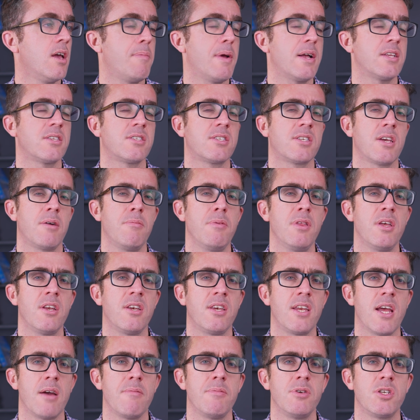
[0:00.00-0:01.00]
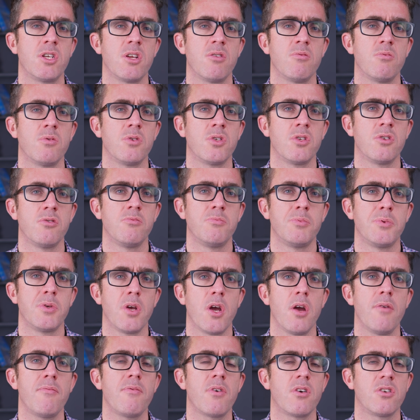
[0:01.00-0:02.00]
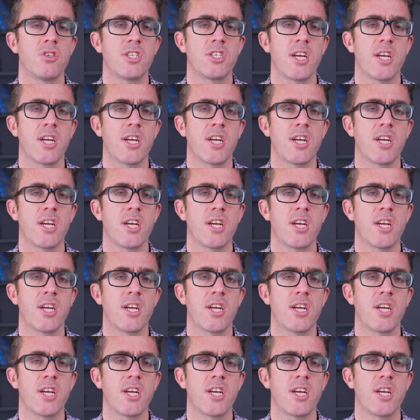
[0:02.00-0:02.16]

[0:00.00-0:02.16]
about some of the damage that was observed on